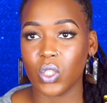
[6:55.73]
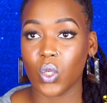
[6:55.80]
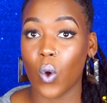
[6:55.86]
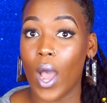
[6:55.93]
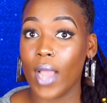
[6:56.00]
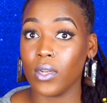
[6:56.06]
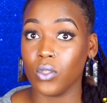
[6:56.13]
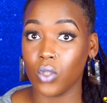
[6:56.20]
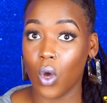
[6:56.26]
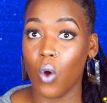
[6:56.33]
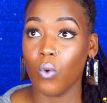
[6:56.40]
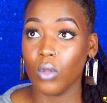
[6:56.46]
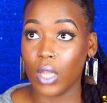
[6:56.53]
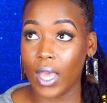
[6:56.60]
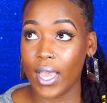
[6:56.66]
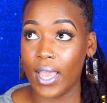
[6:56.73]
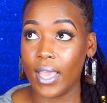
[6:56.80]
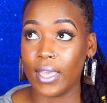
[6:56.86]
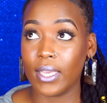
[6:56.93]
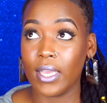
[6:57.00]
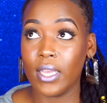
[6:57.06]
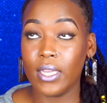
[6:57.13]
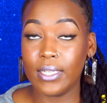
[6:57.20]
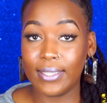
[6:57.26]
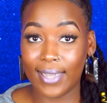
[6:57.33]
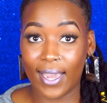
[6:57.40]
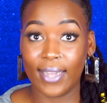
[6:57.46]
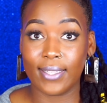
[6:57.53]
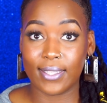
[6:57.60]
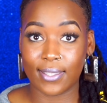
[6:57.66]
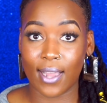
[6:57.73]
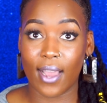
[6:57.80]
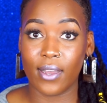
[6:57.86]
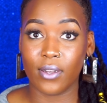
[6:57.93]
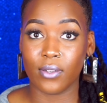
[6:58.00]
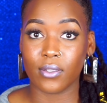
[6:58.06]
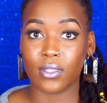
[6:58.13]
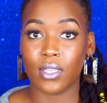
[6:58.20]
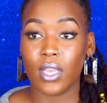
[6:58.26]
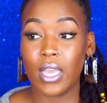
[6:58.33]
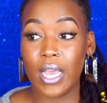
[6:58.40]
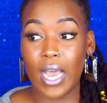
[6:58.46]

so I don't like tight styles.